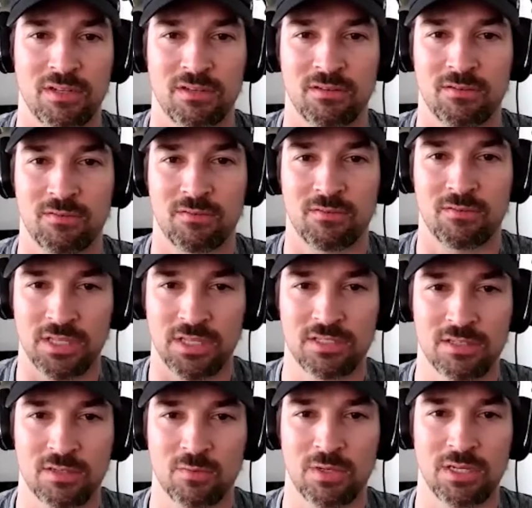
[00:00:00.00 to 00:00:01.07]
and really
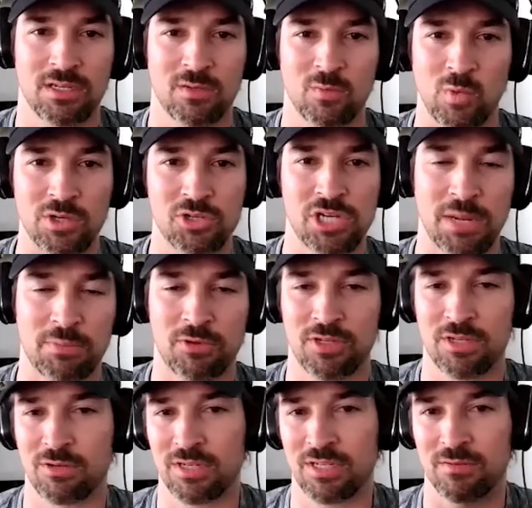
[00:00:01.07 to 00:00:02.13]
easy to read. In one chapter,
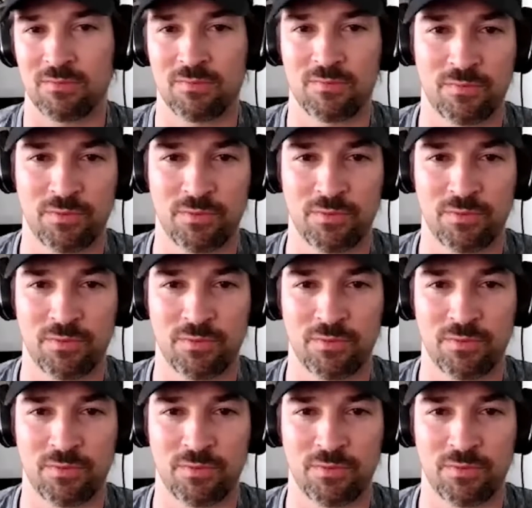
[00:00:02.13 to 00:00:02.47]
you don't need